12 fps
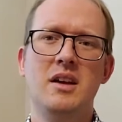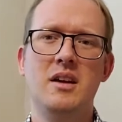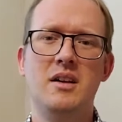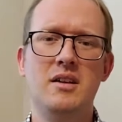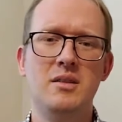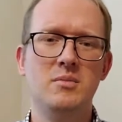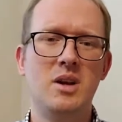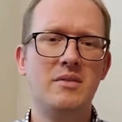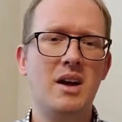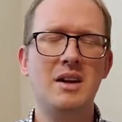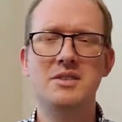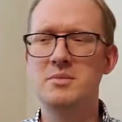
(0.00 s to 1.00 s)
I've
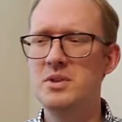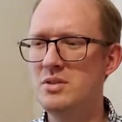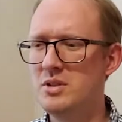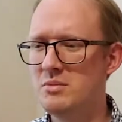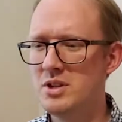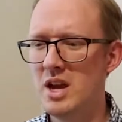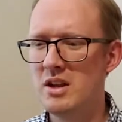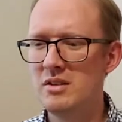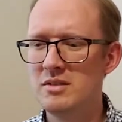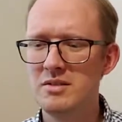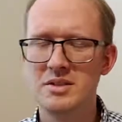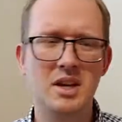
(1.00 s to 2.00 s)
got some YouTube
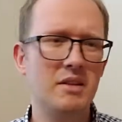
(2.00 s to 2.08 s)
channels,